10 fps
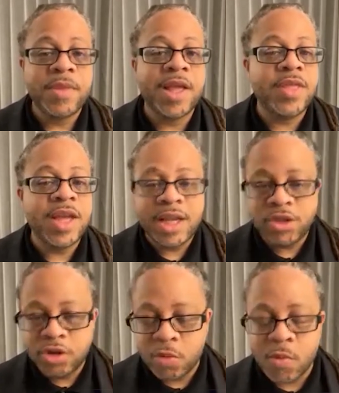And then they
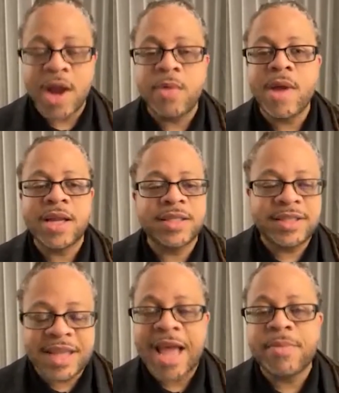turned right around and
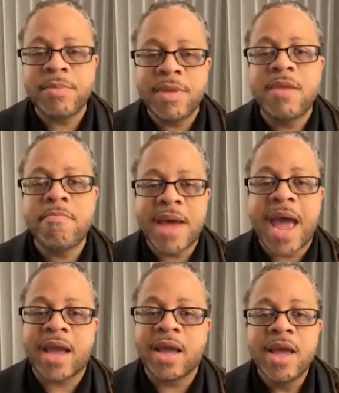stabbed them in the
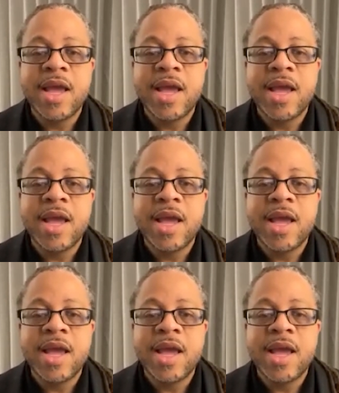back.